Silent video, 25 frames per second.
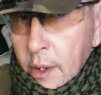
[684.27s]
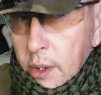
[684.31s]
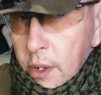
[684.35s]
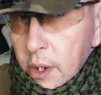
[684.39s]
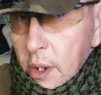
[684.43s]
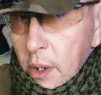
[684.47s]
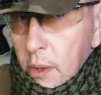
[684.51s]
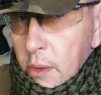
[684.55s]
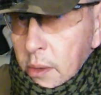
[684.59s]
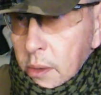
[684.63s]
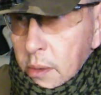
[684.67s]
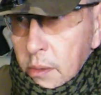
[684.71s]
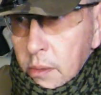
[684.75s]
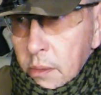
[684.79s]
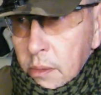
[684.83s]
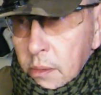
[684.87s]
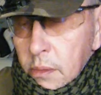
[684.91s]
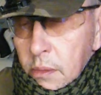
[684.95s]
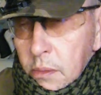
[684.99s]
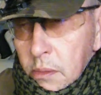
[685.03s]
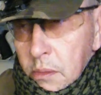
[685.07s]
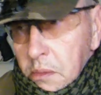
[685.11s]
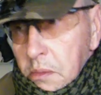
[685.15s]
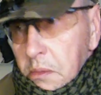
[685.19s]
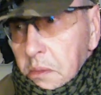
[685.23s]
So,
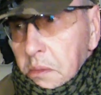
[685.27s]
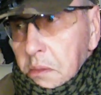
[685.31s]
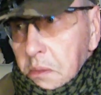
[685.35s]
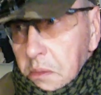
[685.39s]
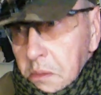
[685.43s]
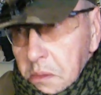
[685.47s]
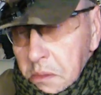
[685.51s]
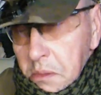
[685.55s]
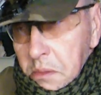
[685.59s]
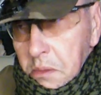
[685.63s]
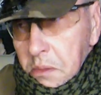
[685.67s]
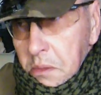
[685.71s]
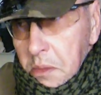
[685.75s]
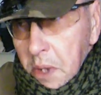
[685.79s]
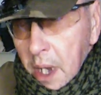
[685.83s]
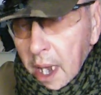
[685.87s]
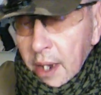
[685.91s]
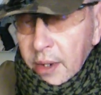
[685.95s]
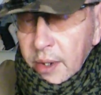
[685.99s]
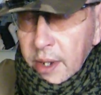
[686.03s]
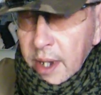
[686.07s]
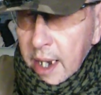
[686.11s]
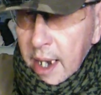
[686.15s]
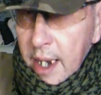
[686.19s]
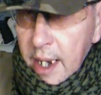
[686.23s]

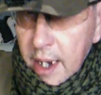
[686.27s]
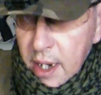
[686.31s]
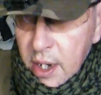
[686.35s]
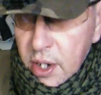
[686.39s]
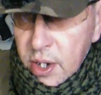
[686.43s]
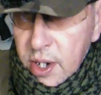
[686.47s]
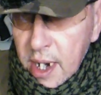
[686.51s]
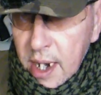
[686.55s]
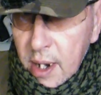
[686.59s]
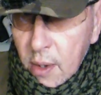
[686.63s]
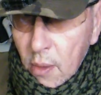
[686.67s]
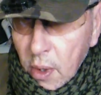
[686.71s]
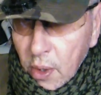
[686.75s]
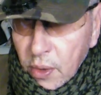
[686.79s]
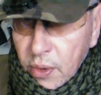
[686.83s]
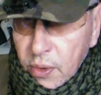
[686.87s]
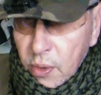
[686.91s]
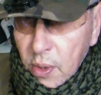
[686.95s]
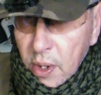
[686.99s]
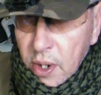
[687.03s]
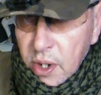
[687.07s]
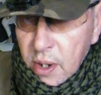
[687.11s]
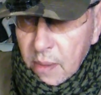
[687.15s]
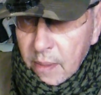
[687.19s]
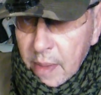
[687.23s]
and the AEG
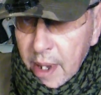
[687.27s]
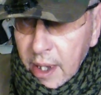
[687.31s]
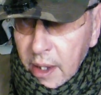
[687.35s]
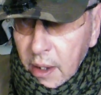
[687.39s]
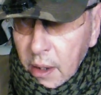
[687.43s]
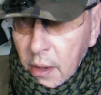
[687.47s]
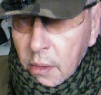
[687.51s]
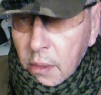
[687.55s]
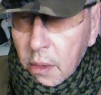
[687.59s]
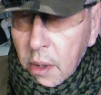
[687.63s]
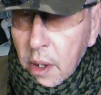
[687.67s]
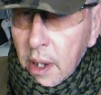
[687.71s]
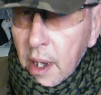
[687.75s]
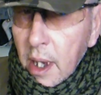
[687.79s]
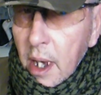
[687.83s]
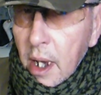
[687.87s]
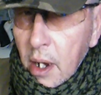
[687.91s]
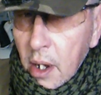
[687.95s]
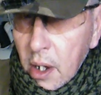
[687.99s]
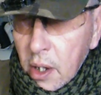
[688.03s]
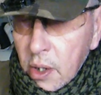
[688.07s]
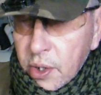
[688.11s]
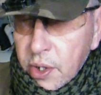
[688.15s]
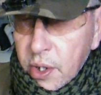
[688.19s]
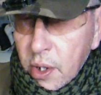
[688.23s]
ones, which are metal,
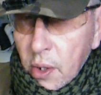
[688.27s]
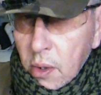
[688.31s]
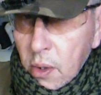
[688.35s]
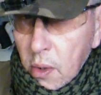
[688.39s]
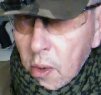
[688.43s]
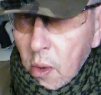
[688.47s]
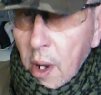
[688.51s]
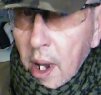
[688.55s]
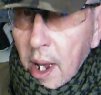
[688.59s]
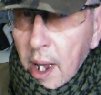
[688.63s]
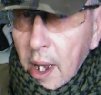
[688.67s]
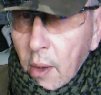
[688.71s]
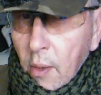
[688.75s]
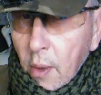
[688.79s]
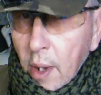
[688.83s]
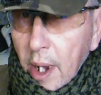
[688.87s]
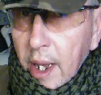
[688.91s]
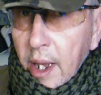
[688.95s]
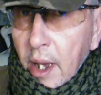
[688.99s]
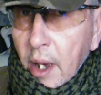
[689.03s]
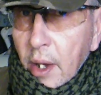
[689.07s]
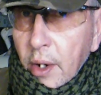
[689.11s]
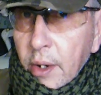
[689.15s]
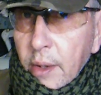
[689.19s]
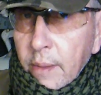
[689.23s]
also quite a
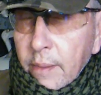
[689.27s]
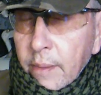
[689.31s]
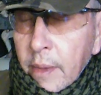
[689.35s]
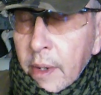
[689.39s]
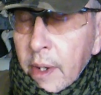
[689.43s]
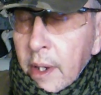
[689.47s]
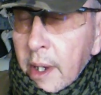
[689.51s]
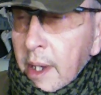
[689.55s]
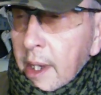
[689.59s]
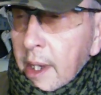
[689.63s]
weight on them.